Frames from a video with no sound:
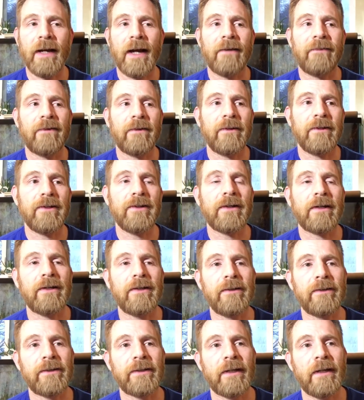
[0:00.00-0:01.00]
I've heard you can
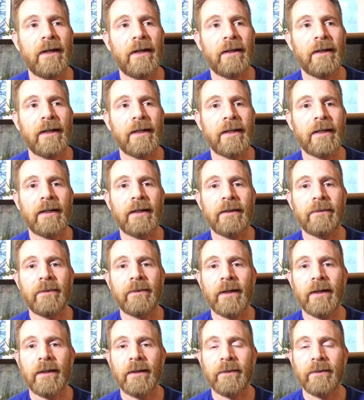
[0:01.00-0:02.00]
use like a,
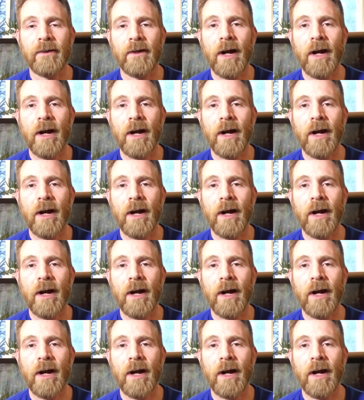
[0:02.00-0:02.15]
a